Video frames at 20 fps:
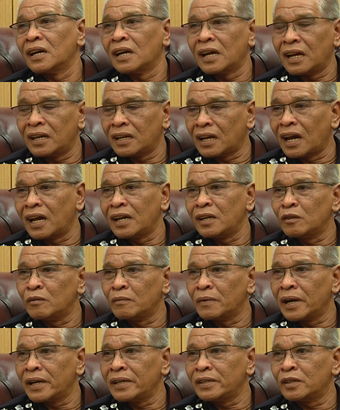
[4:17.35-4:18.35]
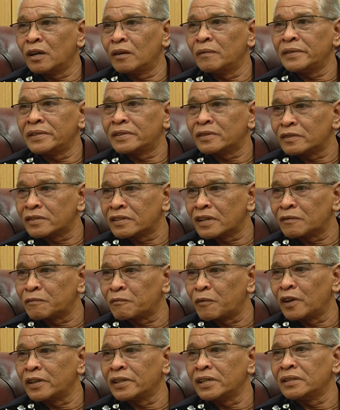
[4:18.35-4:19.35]
And I know my job is to
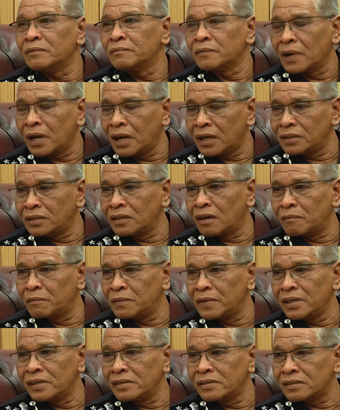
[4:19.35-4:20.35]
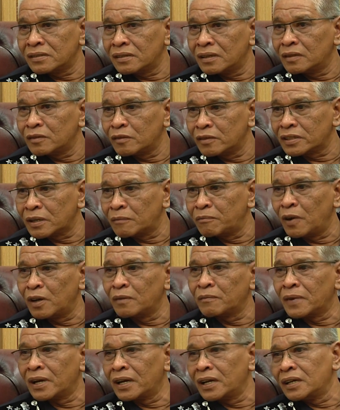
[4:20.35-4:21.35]
support him. My job is to
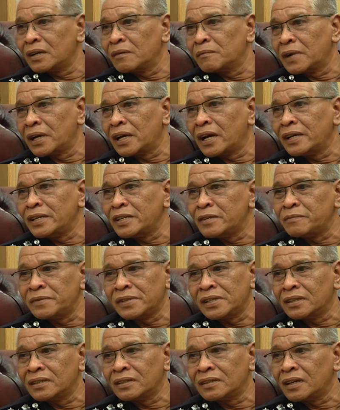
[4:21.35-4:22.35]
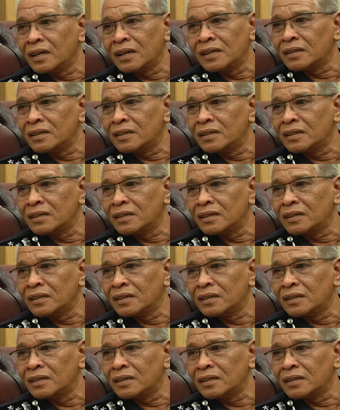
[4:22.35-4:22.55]
support my IGP.